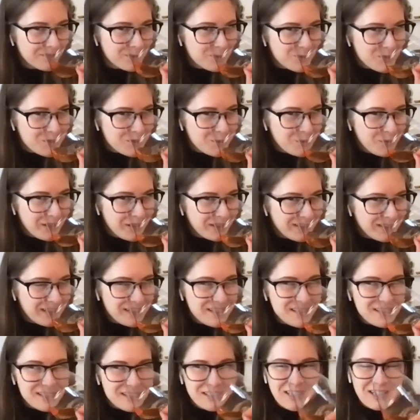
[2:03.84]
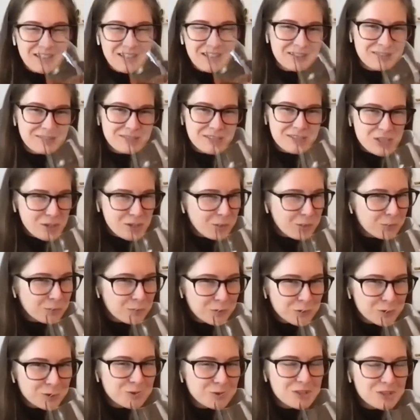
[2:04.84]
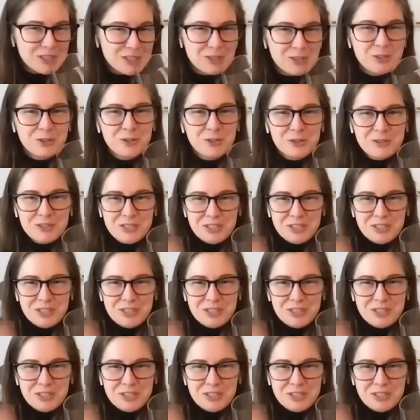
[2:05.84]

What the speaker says: which is quite nice, and like stone fruit too,